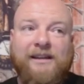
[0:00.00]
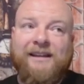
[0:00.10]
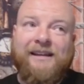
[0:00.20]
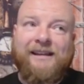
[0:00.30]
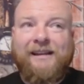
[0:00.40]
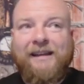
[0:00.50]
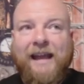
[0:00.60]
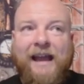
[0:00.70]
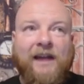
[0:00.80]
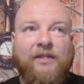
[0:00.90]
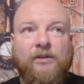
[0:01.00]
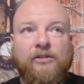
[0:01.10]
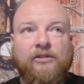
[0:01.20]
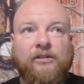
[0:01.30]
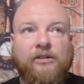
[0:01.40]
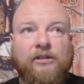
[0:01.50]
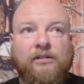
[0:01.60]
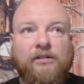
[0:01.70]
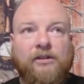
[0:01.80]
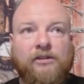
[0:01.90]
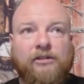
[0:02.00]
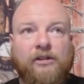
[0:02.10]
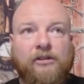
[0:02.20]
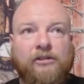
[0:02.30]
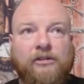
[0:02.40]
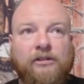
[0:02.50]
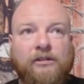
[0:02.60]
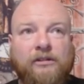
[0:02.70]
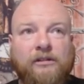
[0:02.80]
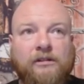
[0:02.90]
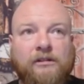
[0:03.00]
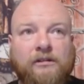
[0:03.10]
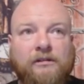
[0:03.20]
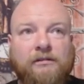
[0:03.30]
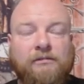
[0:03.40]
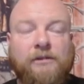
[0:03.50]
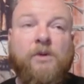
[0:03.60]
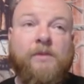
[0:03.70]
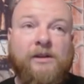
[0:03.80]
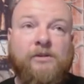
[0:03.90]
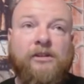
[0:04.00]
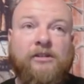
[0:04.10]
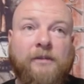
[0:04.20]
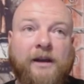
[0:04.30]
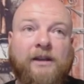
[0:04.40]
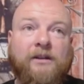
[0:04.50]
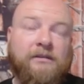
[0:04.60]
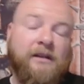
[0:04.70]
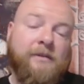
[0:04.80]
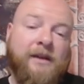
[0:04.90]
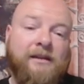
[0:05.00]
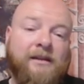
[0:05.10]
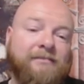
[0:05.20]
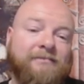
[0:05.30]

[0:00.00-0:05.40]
yeah, there's, there's, there's, no, we do see some Aiel. I mean,